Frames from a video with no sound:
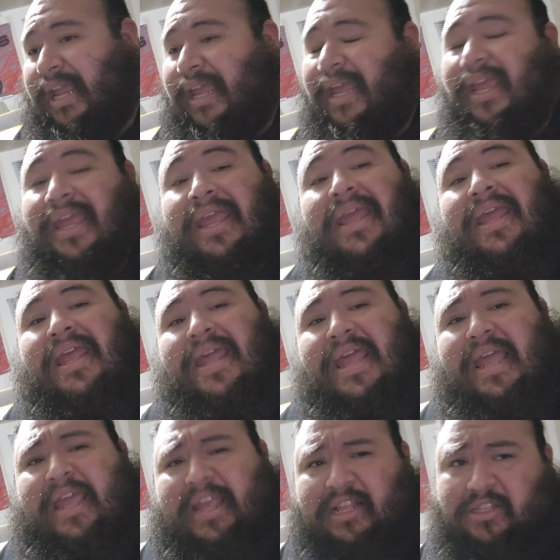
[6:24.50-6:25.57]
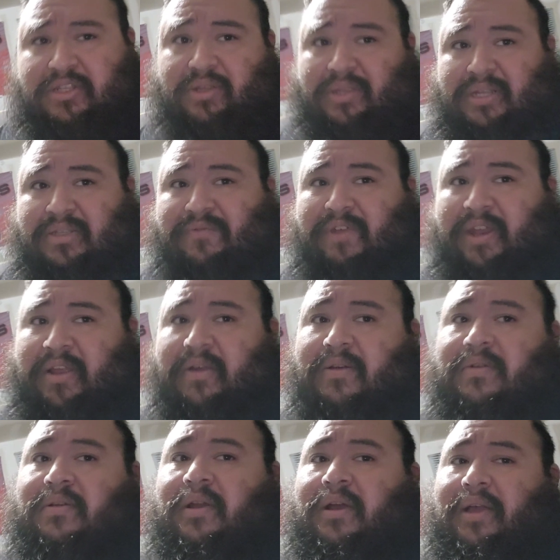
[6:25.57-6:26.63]
it into this
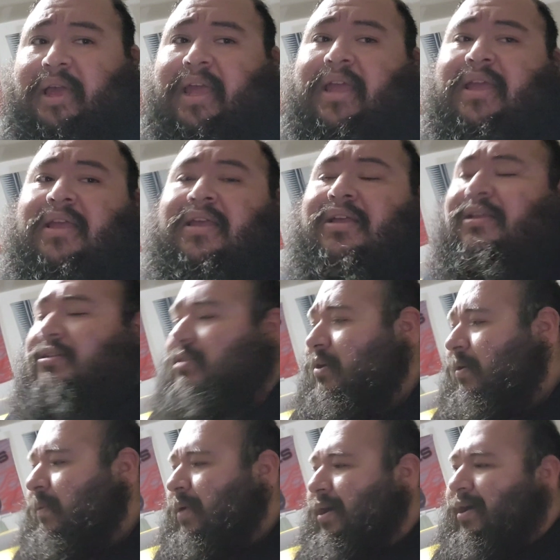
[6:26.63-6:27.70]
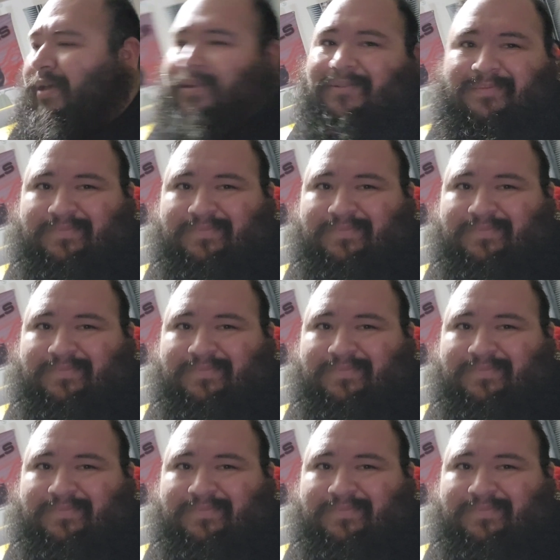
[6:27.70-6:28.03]
video. Okay, so